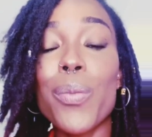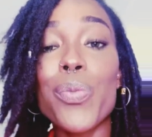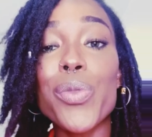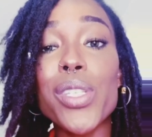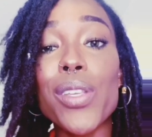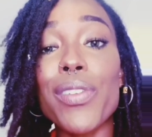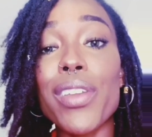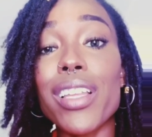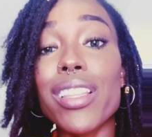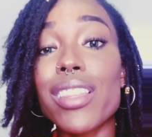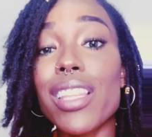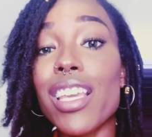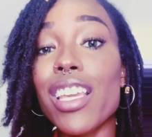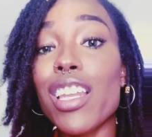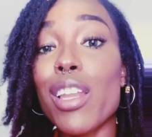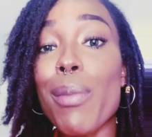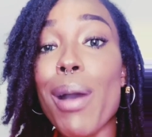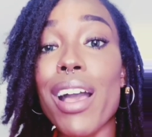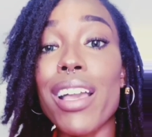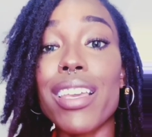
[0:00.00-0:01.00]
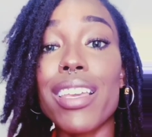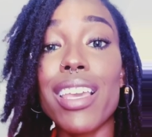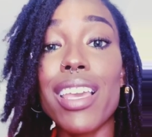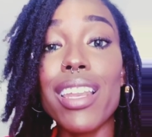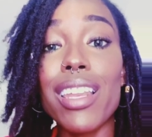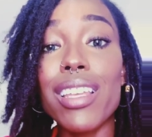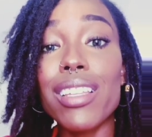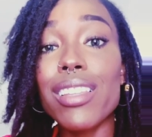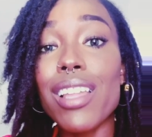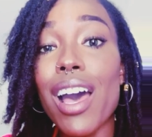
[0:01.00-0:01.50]
So if you're thinking about
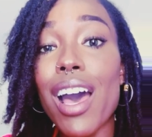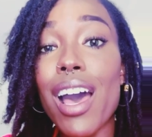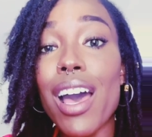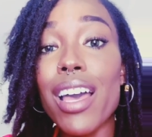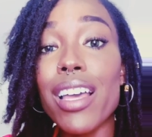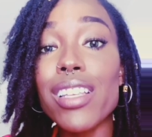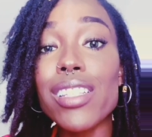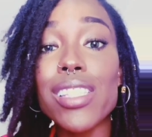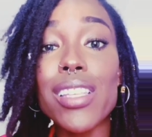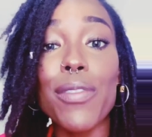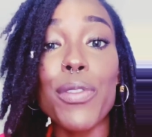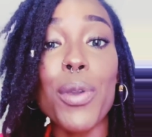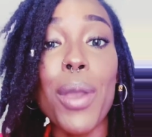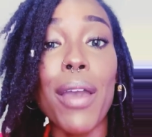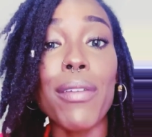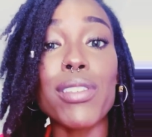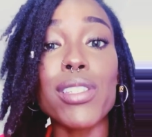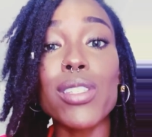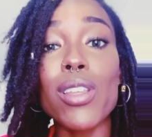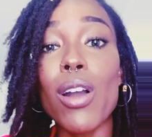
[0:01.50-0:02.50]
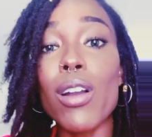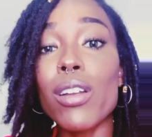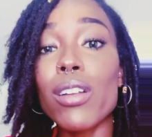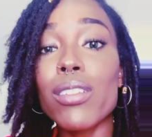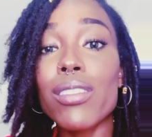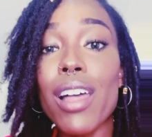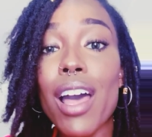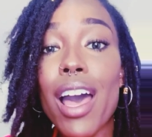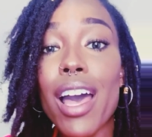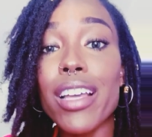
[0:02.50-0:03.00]
getting locks, if you have
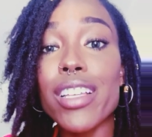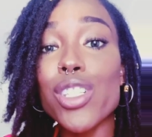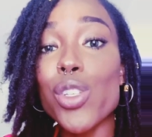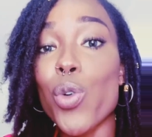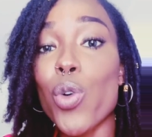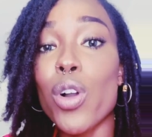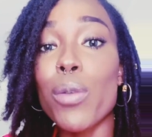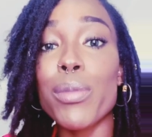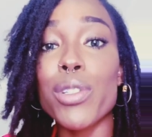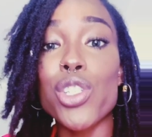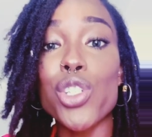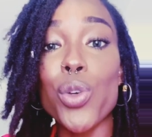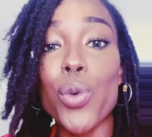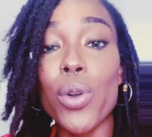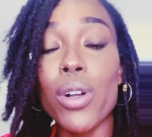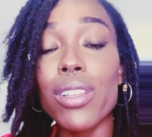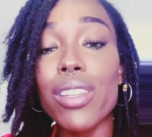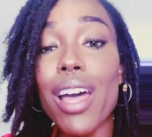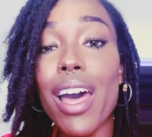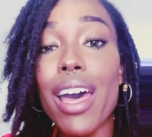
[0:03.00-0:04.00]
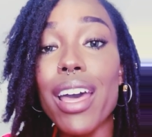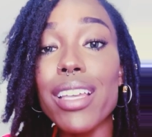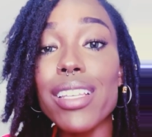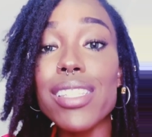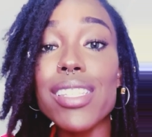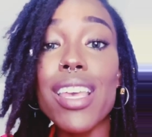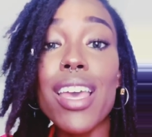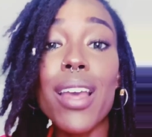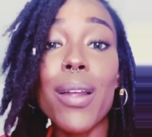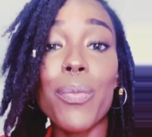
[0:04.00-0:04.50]
starter locks or mature
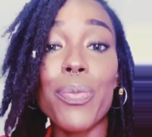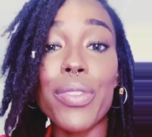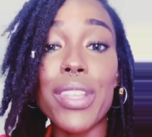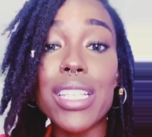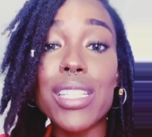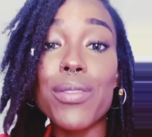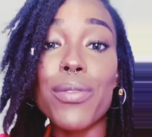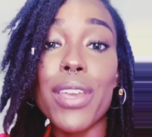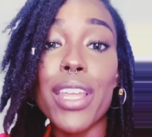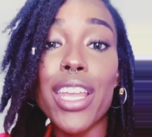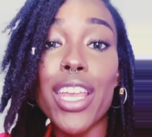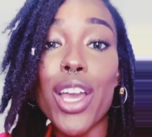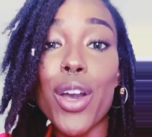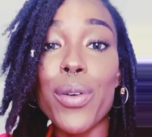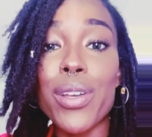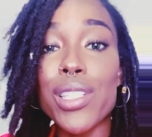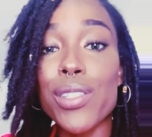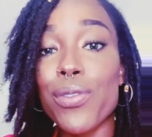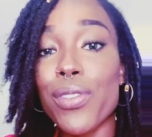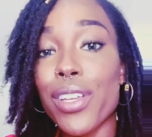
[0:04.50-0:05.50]
locks, this video is